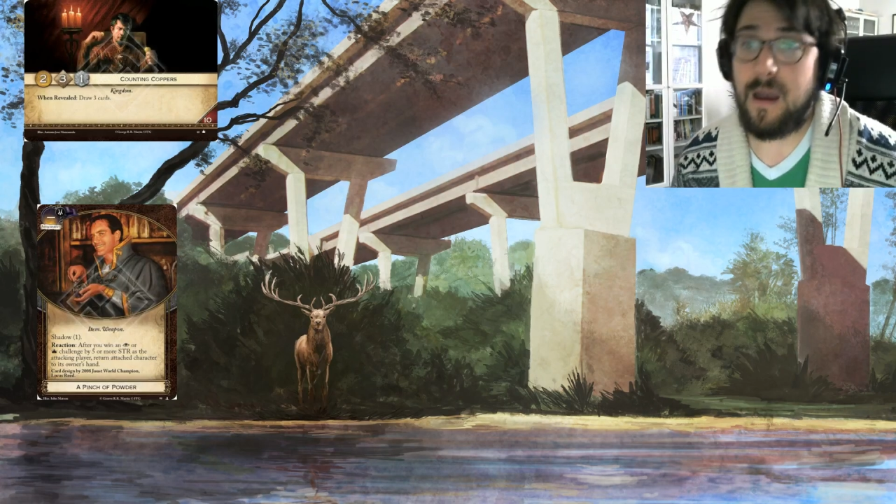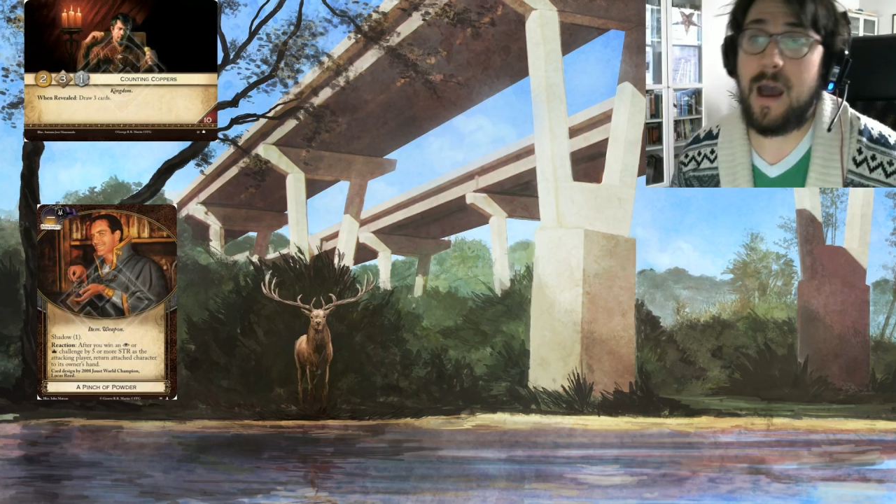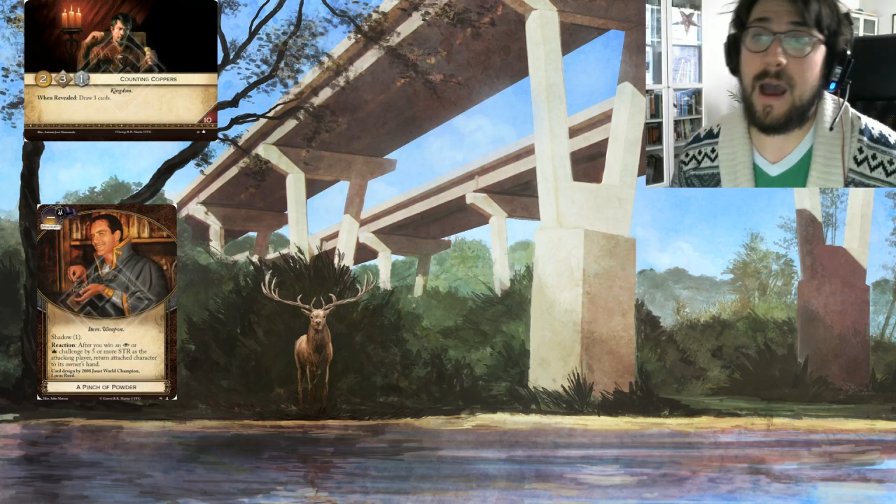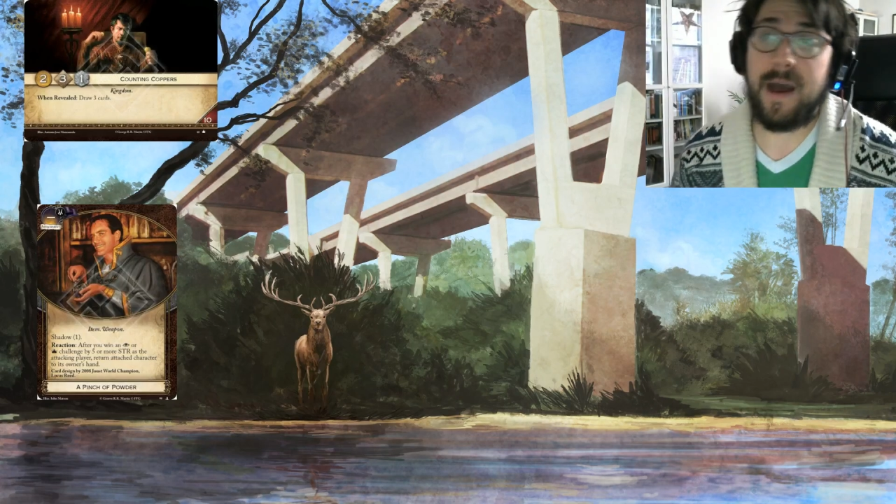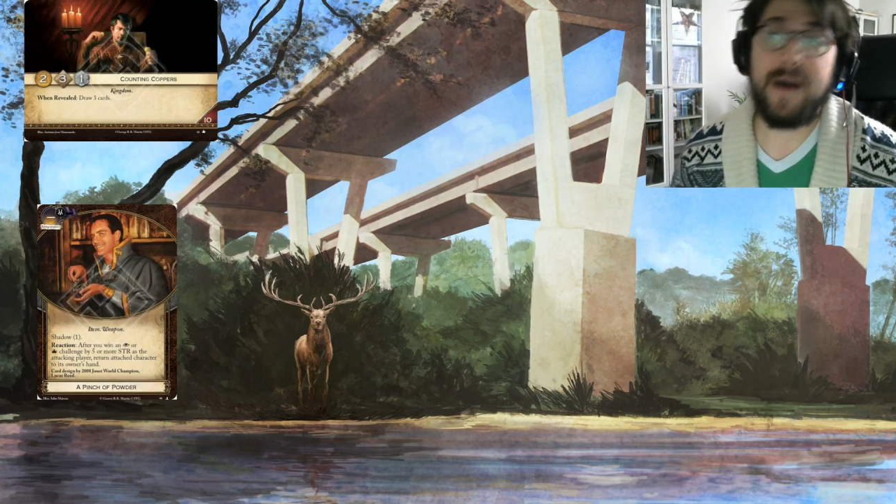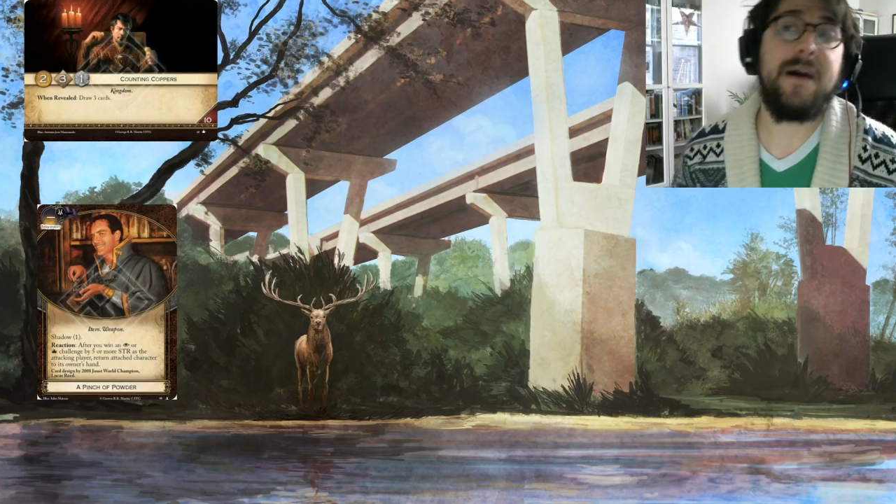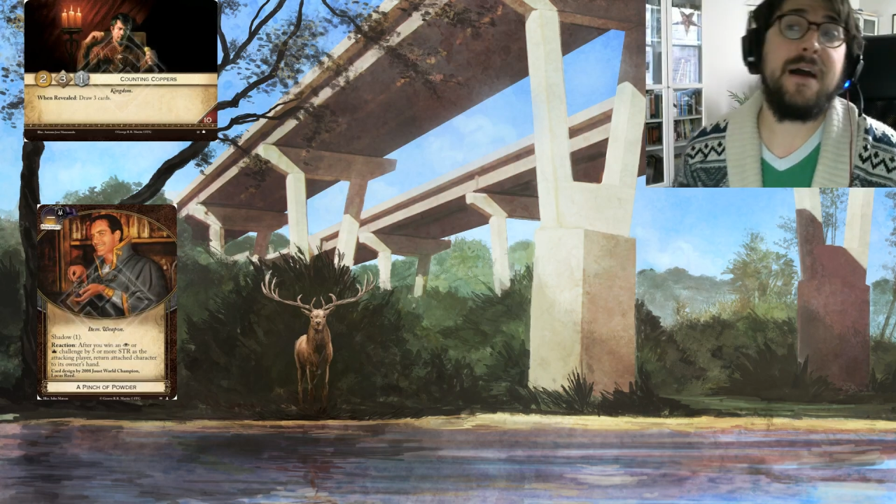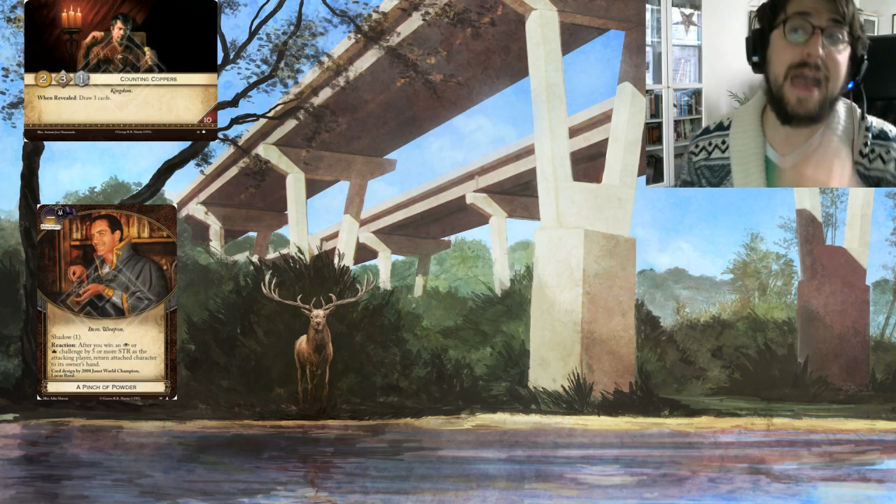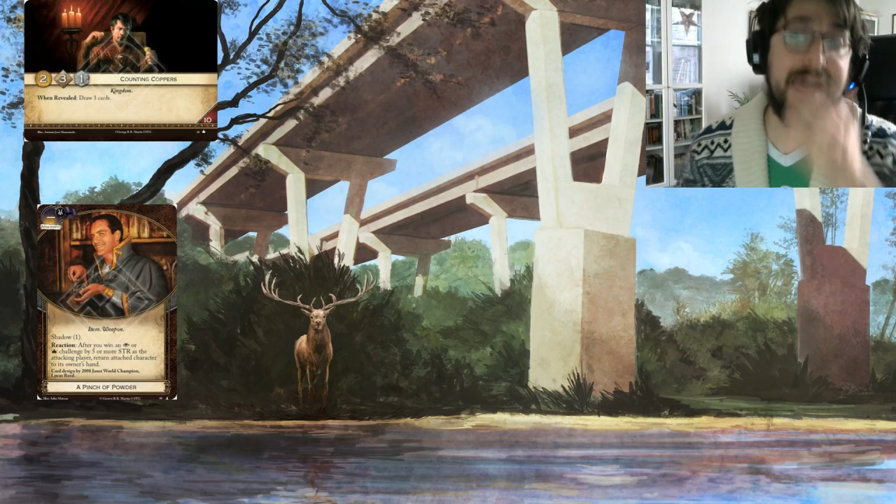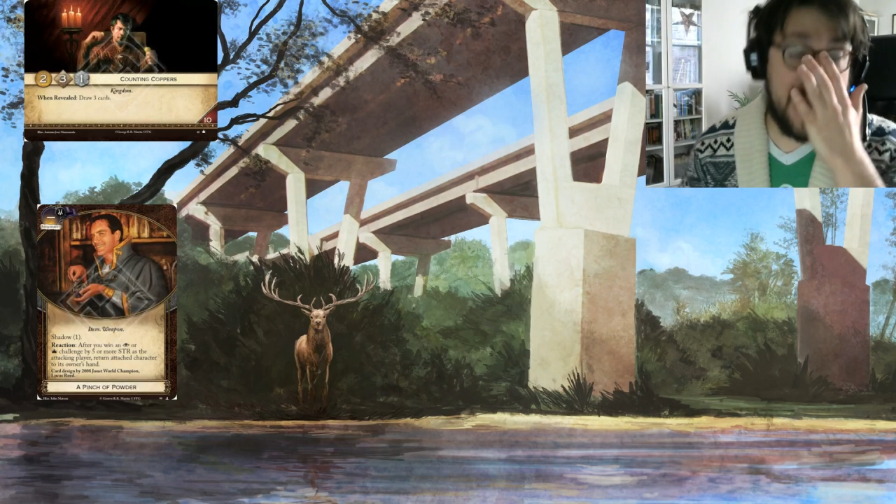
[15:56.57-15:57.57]

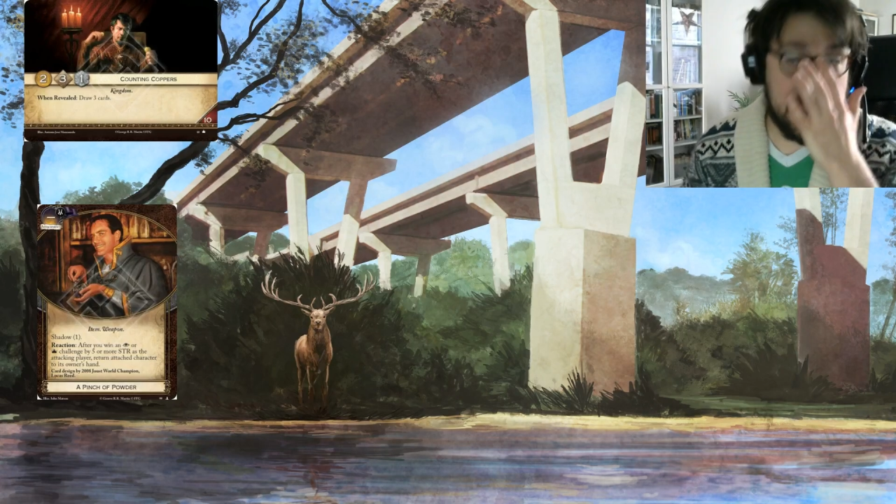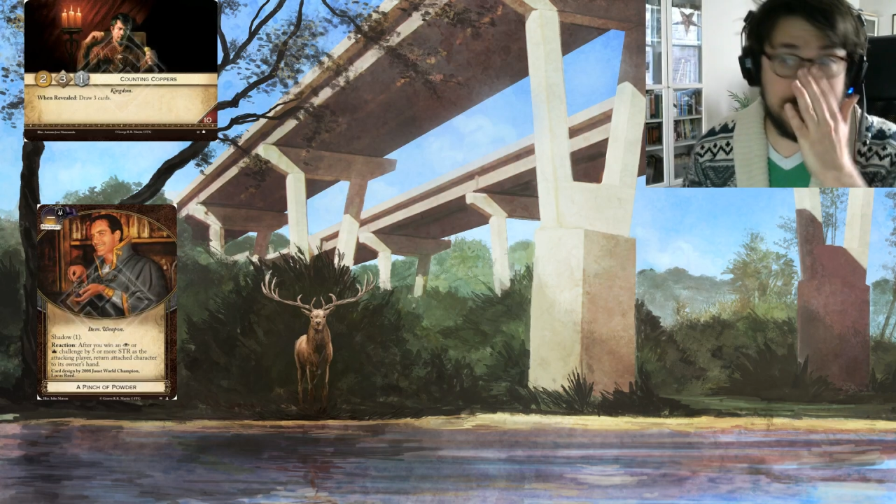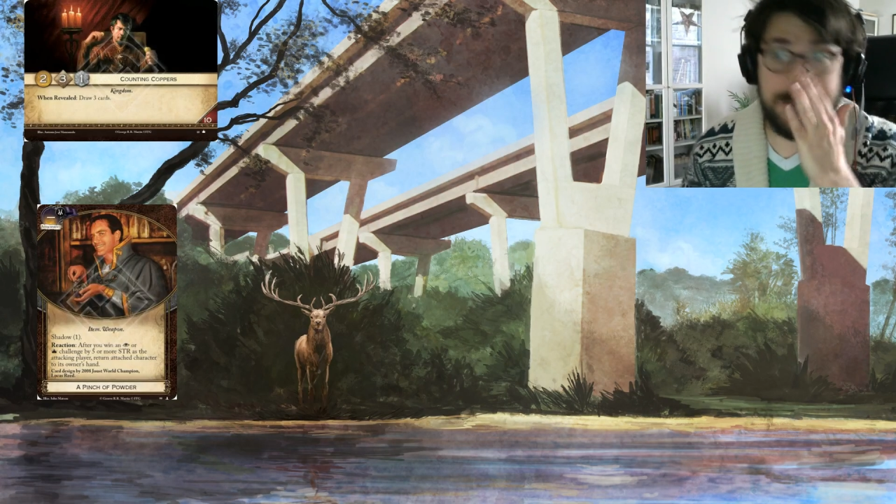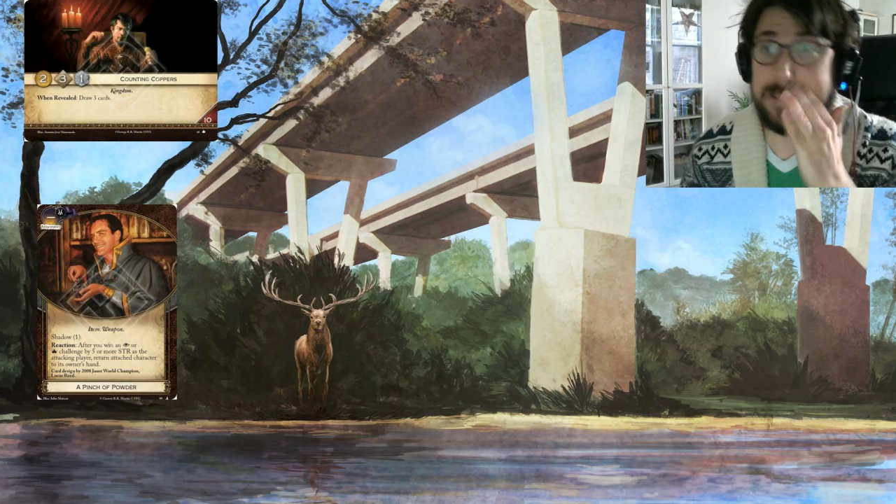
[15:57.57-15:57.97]
And that just